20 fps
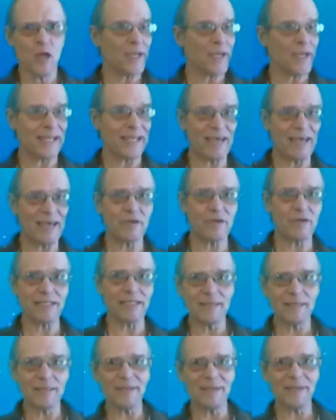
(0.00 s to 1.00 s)
We can never
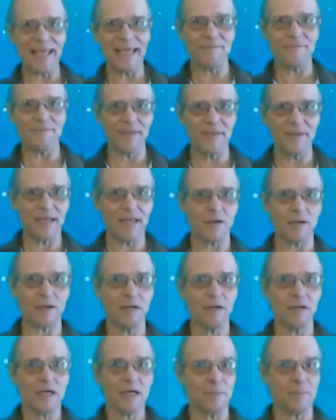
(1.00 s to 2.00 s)
eliminate
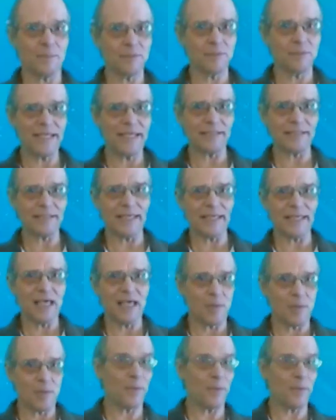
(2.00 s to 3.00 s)
fear completely,
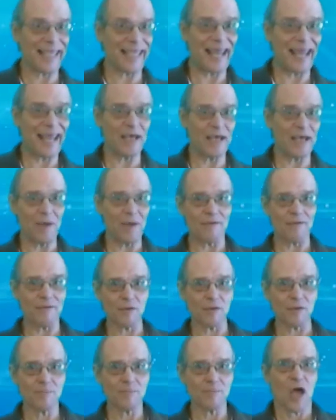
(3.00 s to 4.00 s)
but we can,
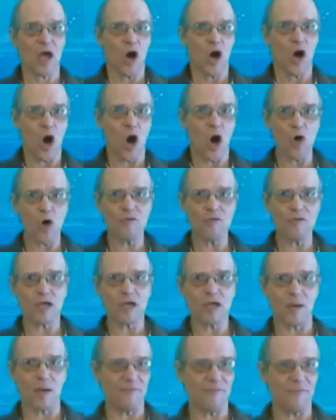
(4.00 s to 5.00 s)
however,
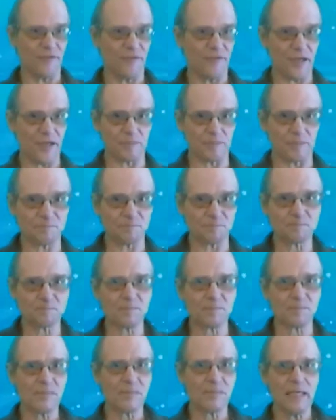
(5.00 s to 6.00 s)
overcome fear.
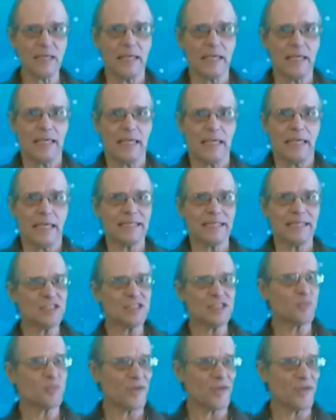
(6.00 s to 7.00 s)

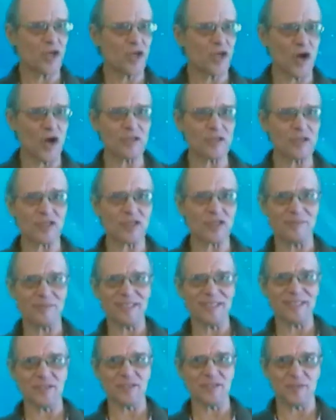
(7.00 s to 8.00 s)
This is where the courage
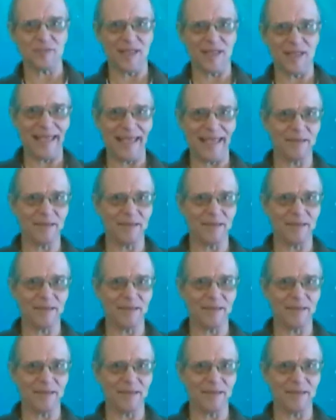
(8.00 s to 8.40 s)
comes into play.